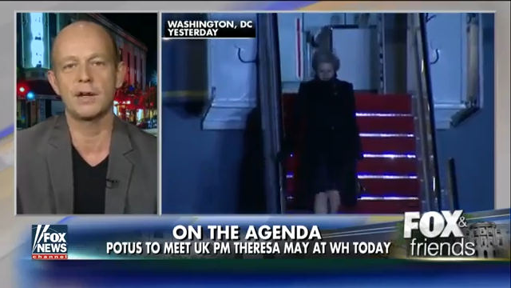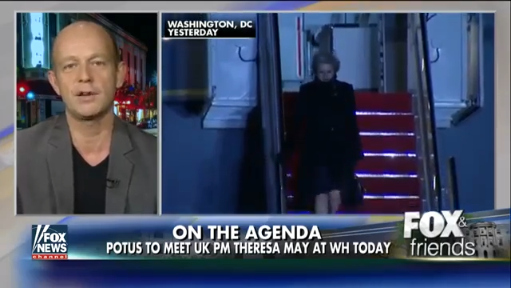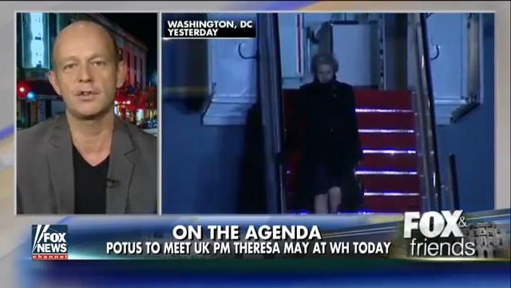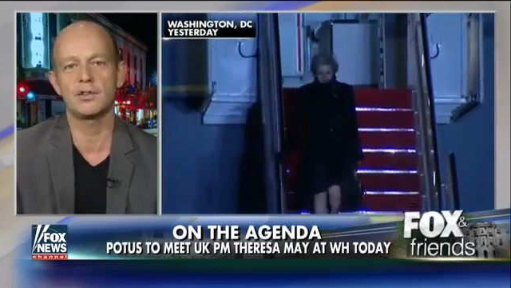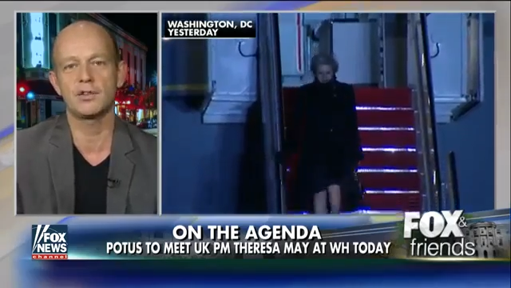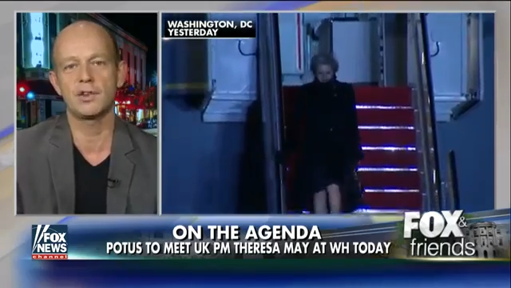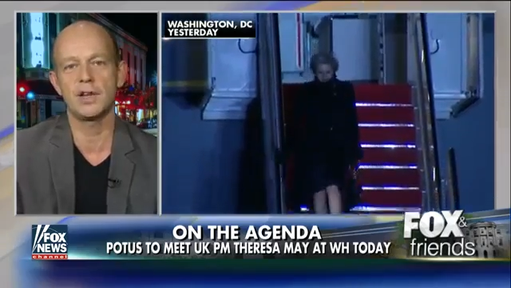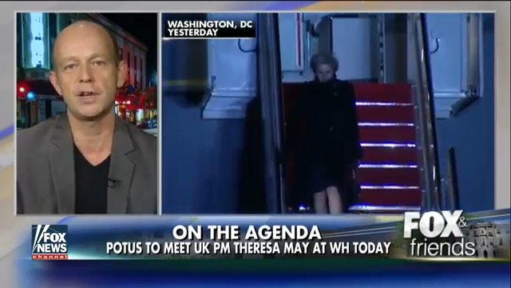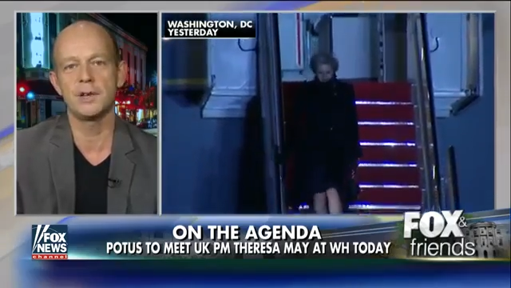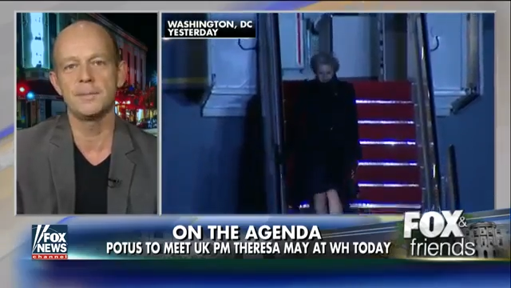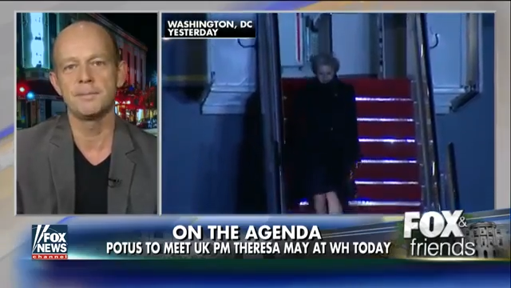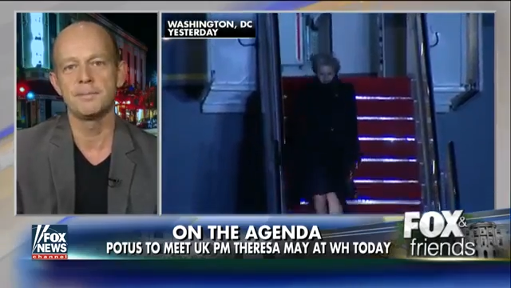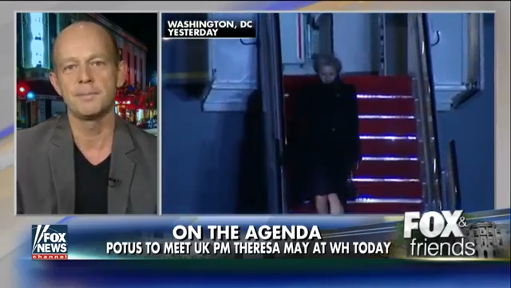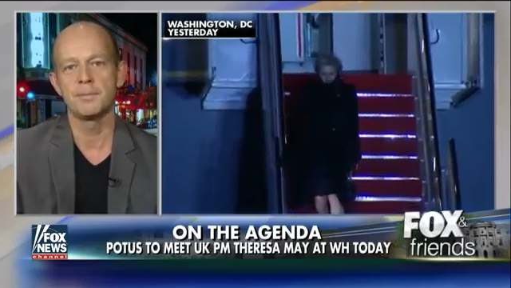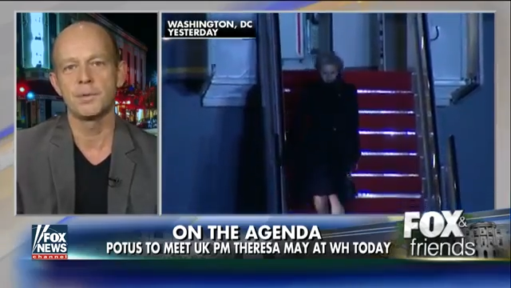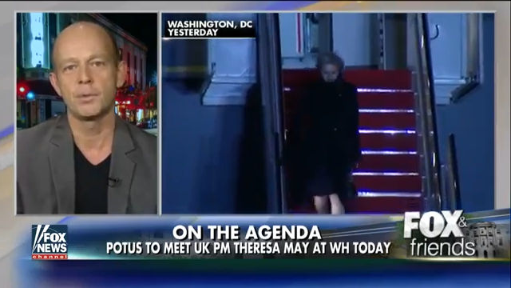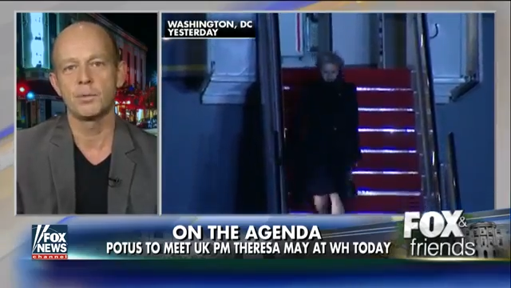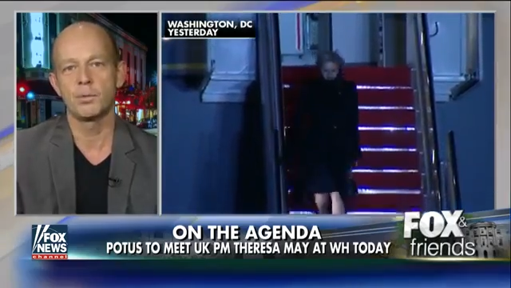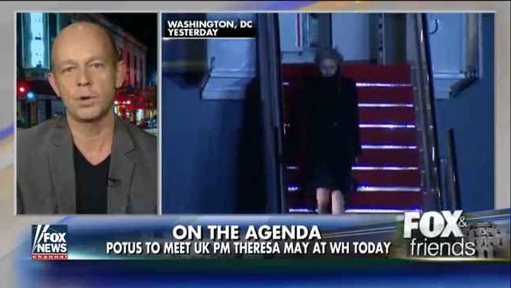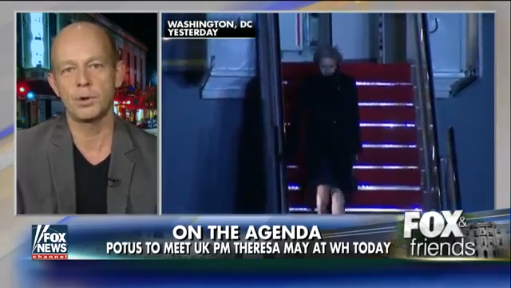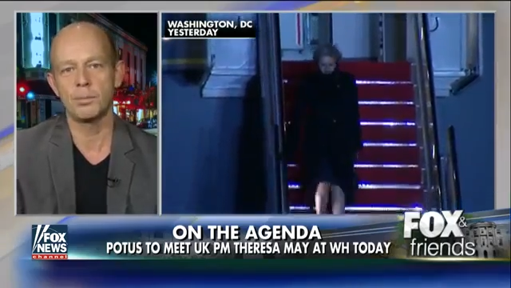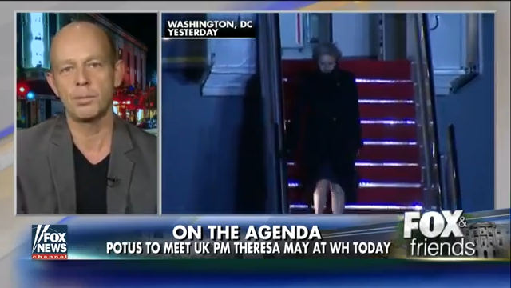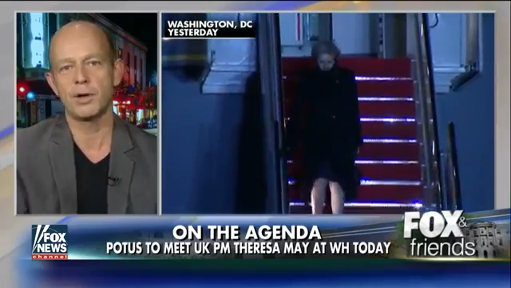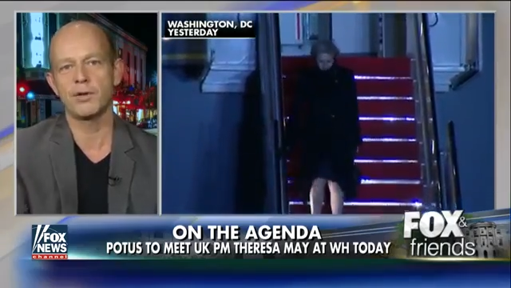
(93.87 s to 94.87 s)
You see,
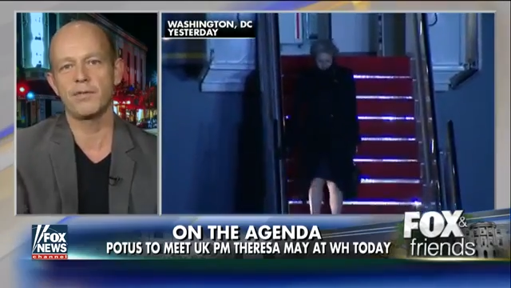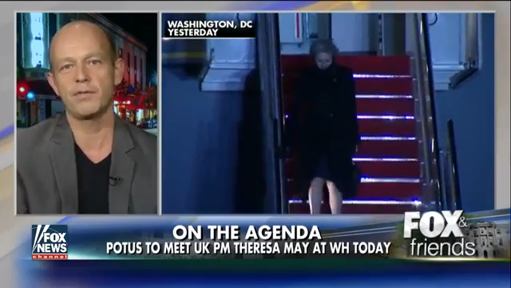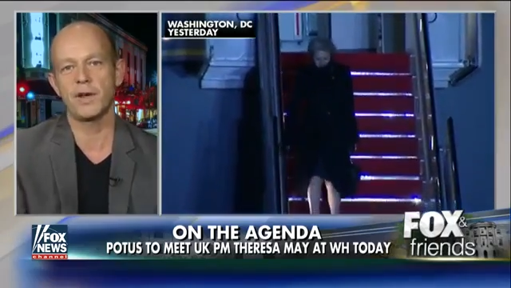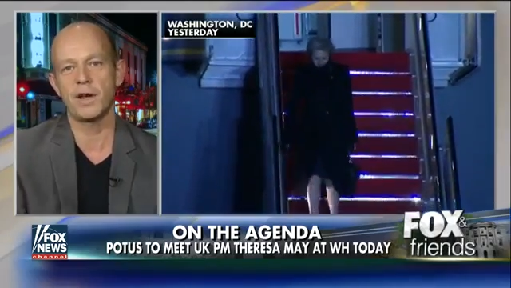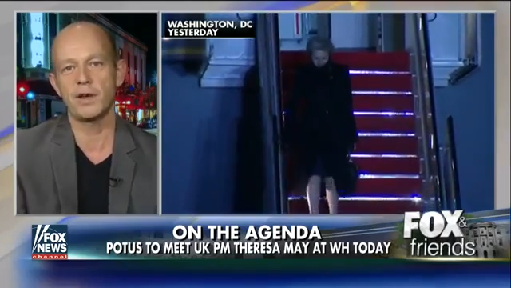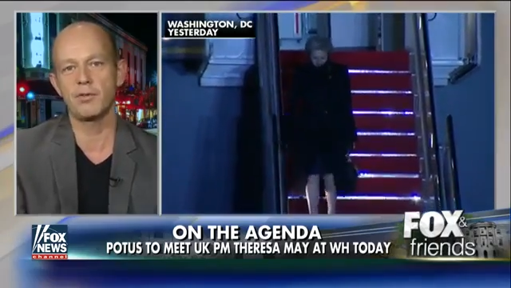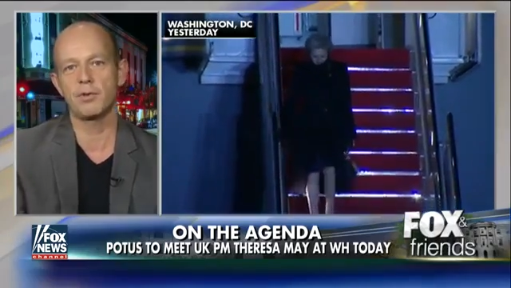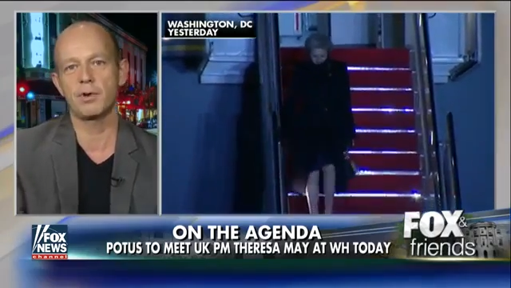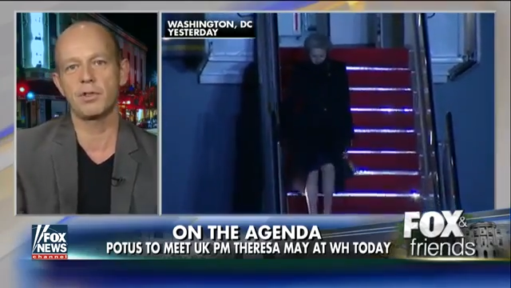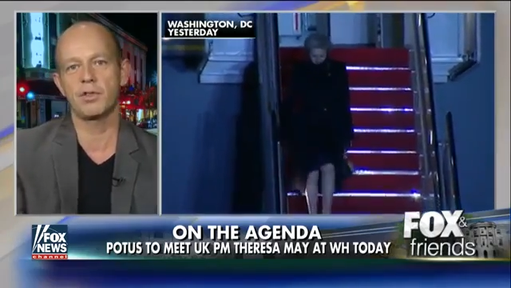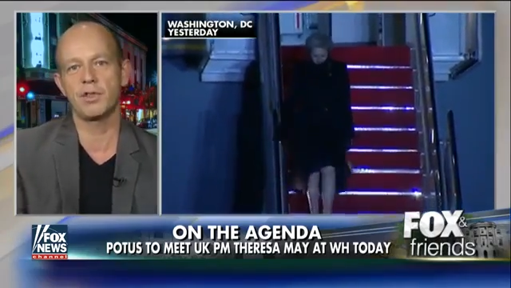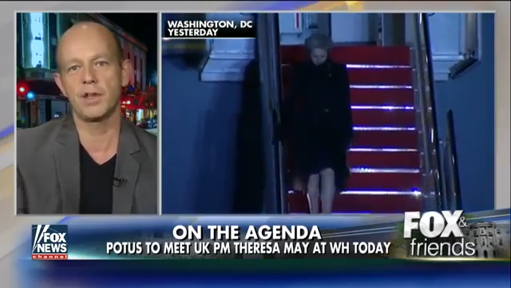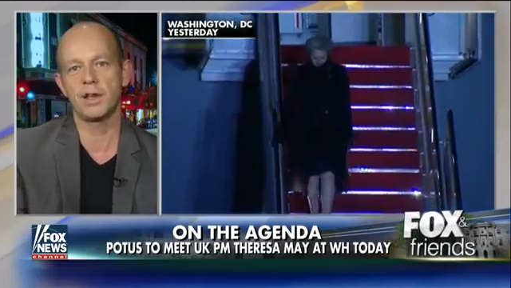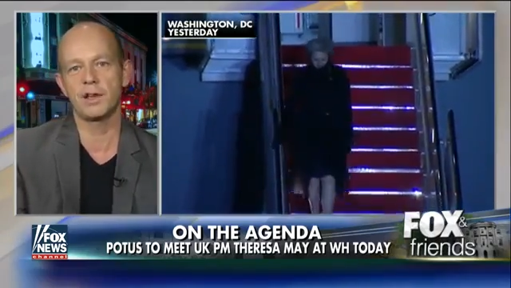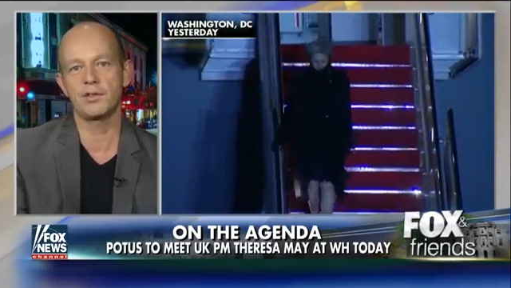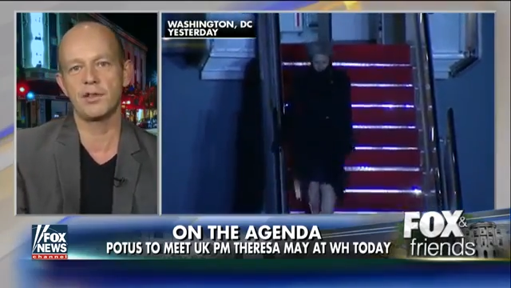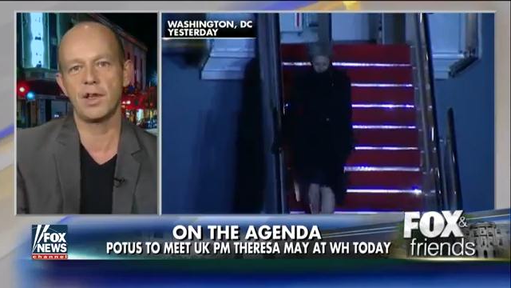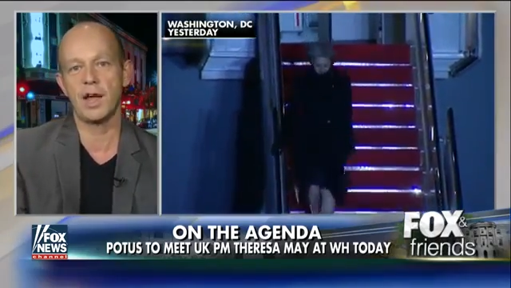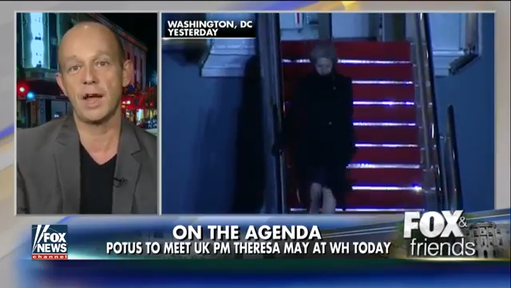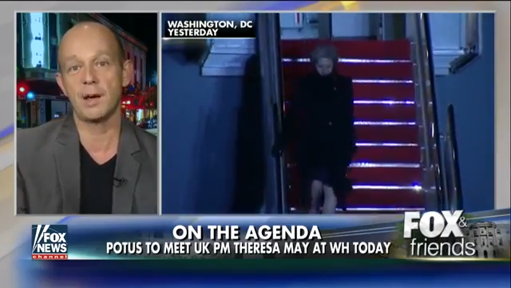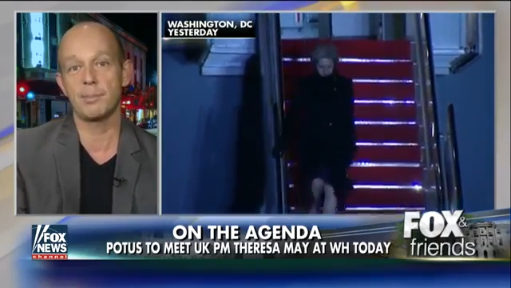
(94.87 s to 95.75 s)
one of my favourite things that